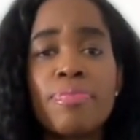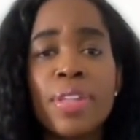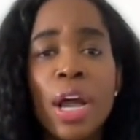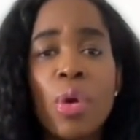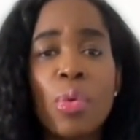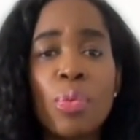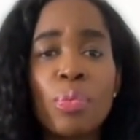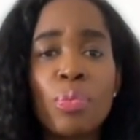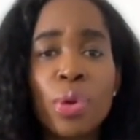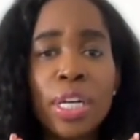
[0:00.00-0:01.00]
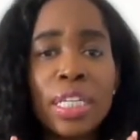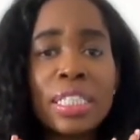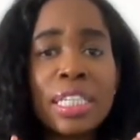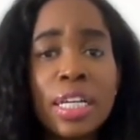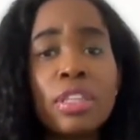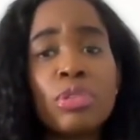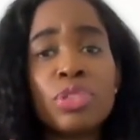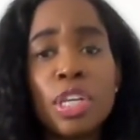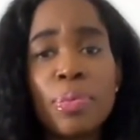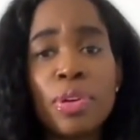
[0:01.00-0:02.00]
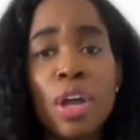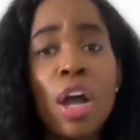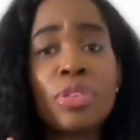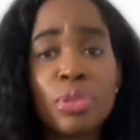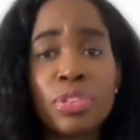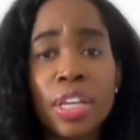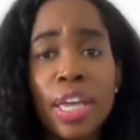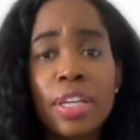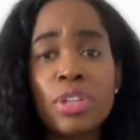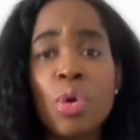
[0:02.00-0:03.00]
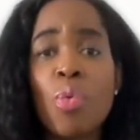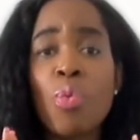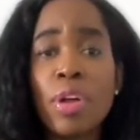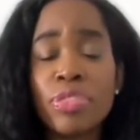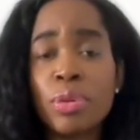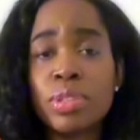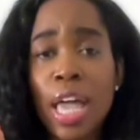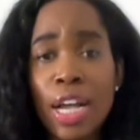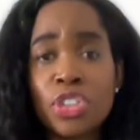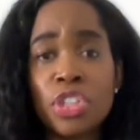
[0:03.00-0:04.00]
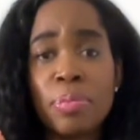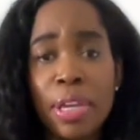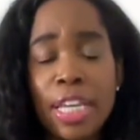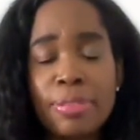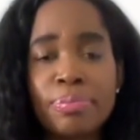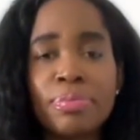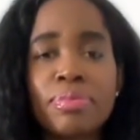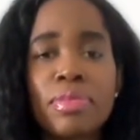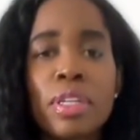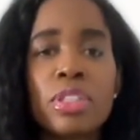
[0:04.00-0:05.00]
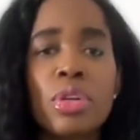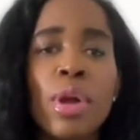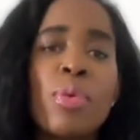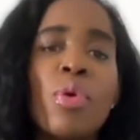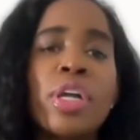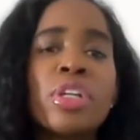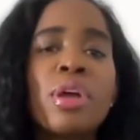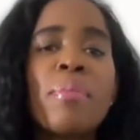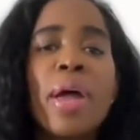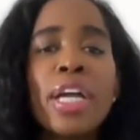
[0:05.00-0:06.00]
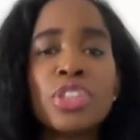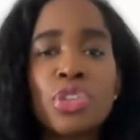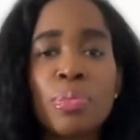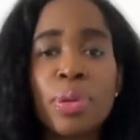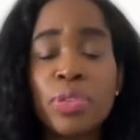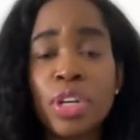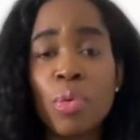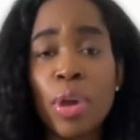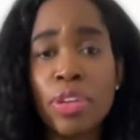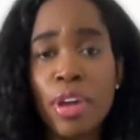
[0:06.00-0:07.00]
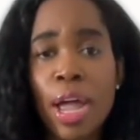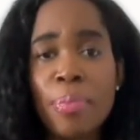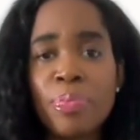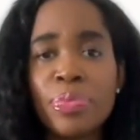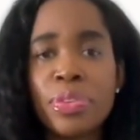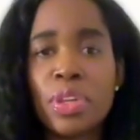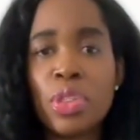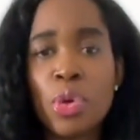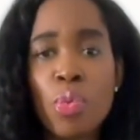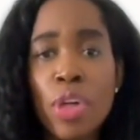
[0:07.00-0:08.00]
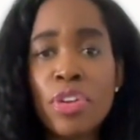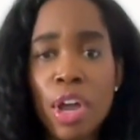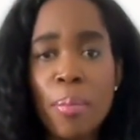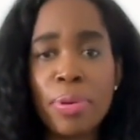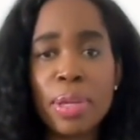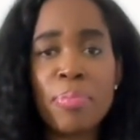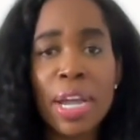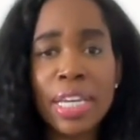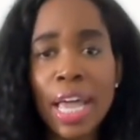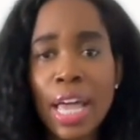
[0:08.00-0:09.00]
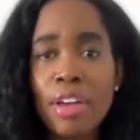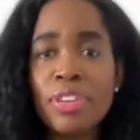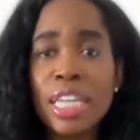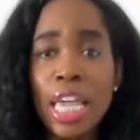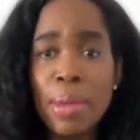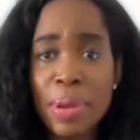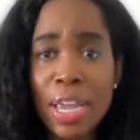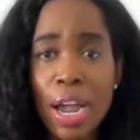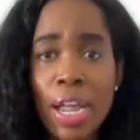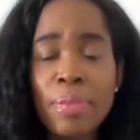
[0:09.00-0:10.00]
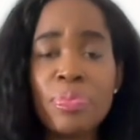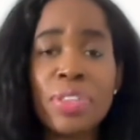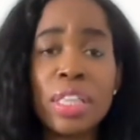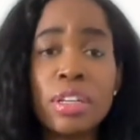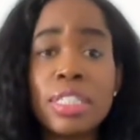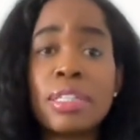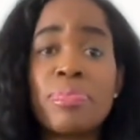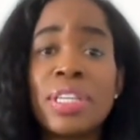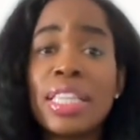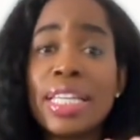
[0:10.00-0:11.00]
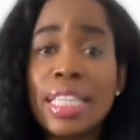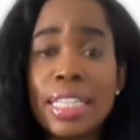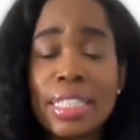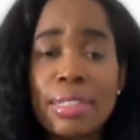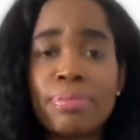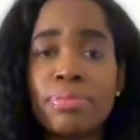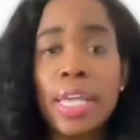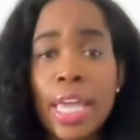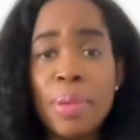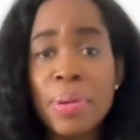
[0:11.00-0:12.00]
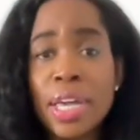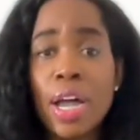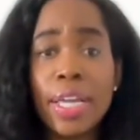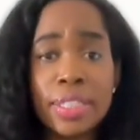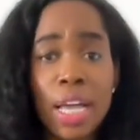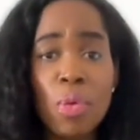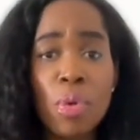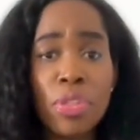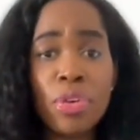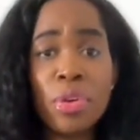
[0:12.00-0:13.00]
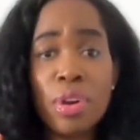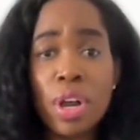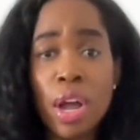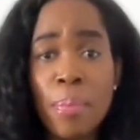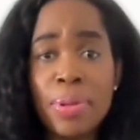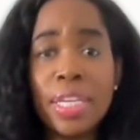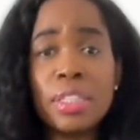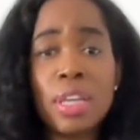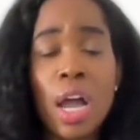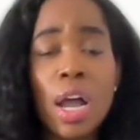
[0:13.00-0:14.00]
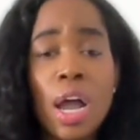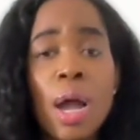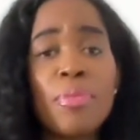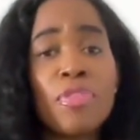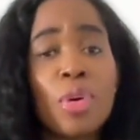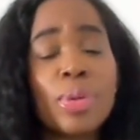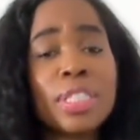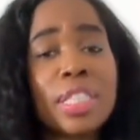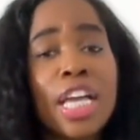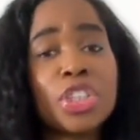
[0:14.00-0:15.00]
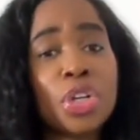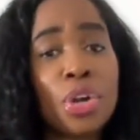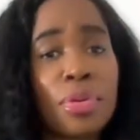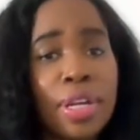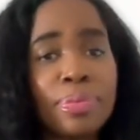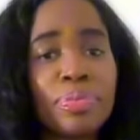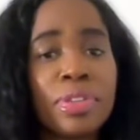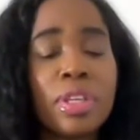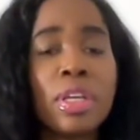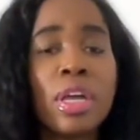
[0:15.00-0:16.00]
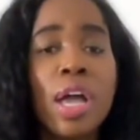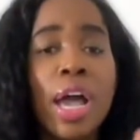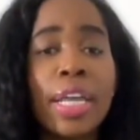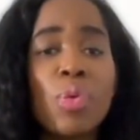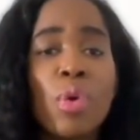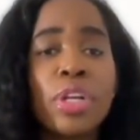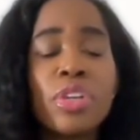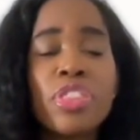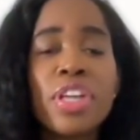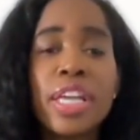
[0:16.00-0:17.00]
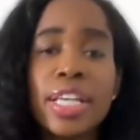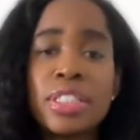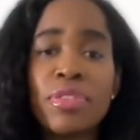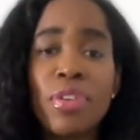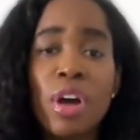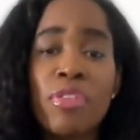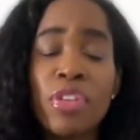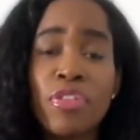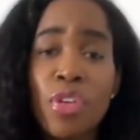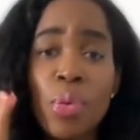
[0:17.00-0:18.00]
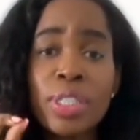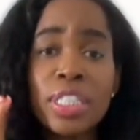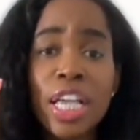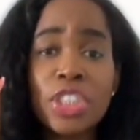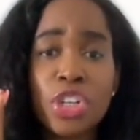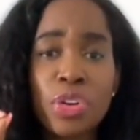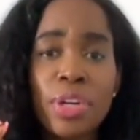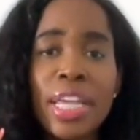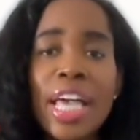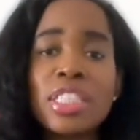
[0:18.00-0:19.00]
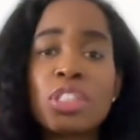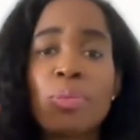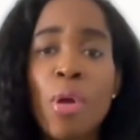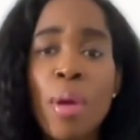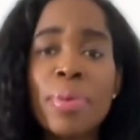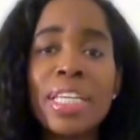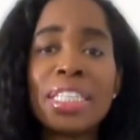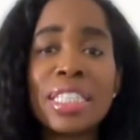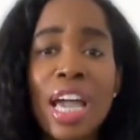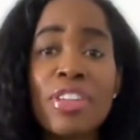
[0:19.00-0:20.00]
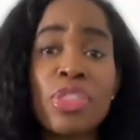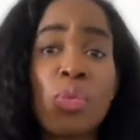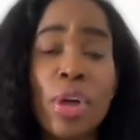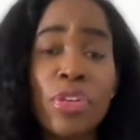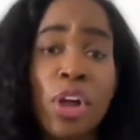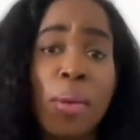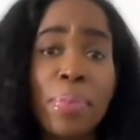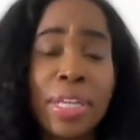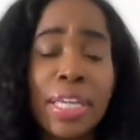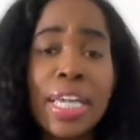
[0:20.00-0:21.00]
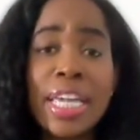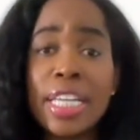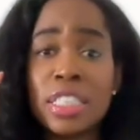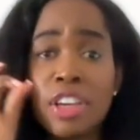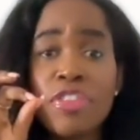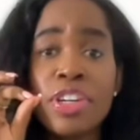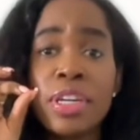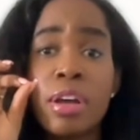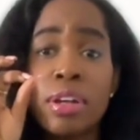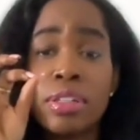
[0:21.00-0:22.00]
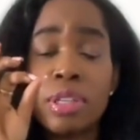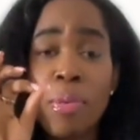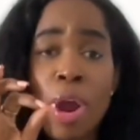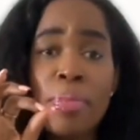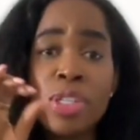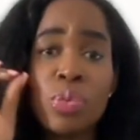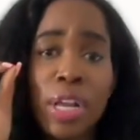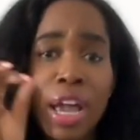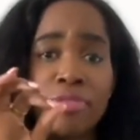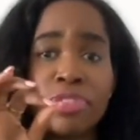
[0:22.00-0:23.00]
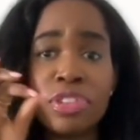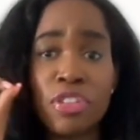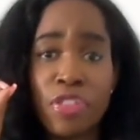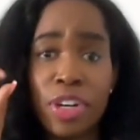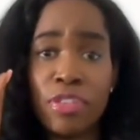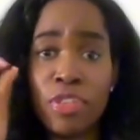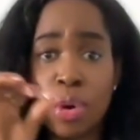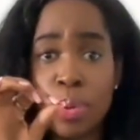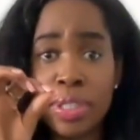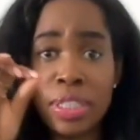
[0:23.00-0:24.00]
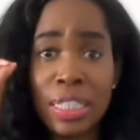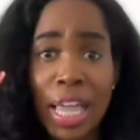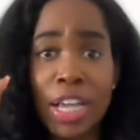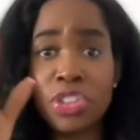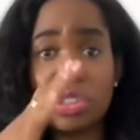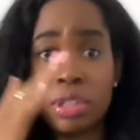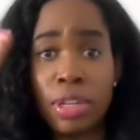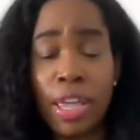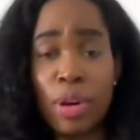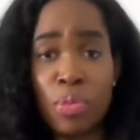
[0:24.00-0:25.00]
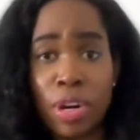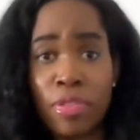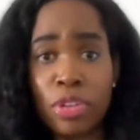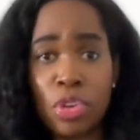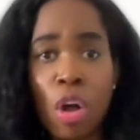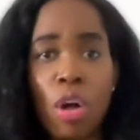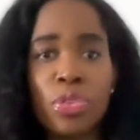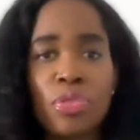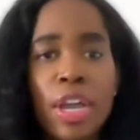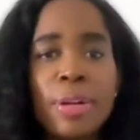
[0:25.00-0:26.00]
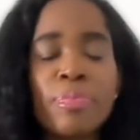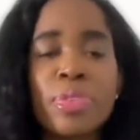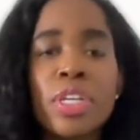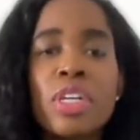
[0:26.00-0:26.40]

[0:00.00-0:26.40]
Now, we're going to dig a little deeper and understand what those actually mean. So I want you to imagine you're building a weather app. The weather company might have an API that looks something like this: api.weathercompany.com/current. And I want you to think of the /current as a department inside the weather company. And different departments would have different / and whatever it's called, right?